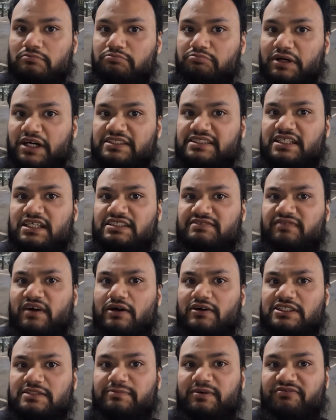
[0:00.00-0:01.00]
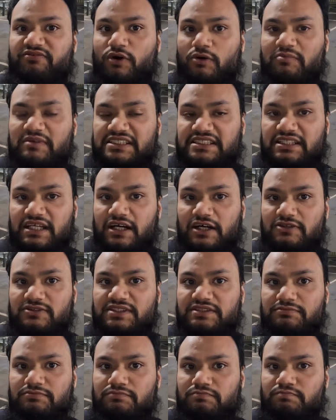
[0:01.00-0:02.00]
But as far as performance
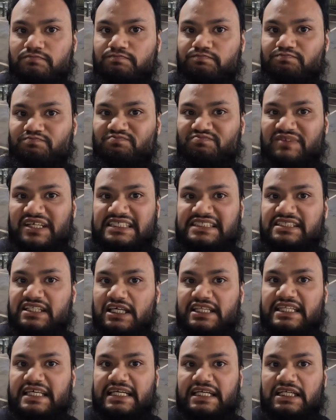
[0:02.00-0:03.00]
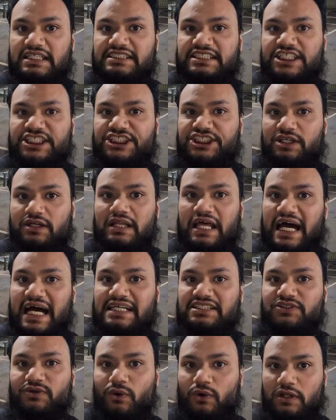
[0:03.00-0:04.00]
goes, there's nothing additional
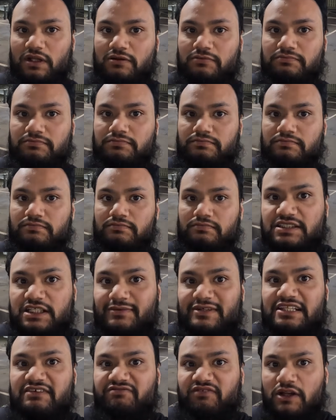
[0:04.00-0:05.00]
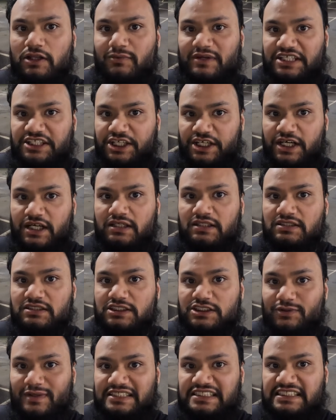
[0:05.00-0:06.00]
at all. So in the following year,
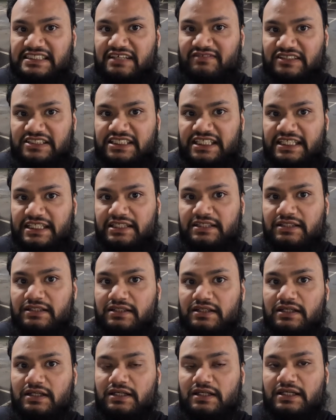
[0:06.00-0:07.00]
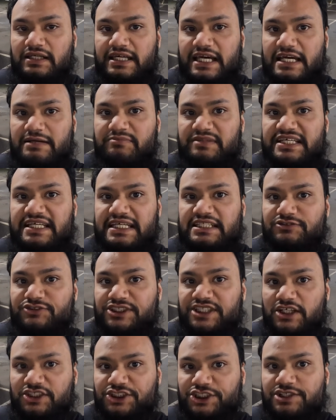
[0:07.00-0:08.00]
2017, came the
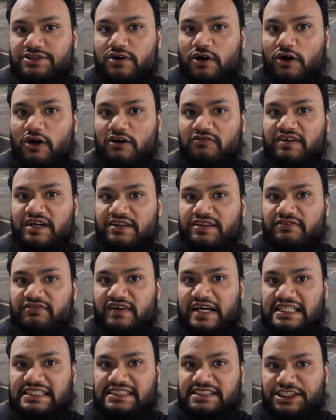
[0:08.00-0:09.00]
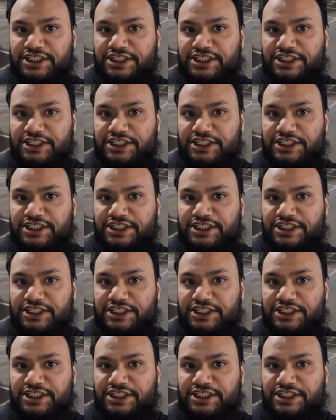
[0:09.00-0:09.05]
introduction of the Phase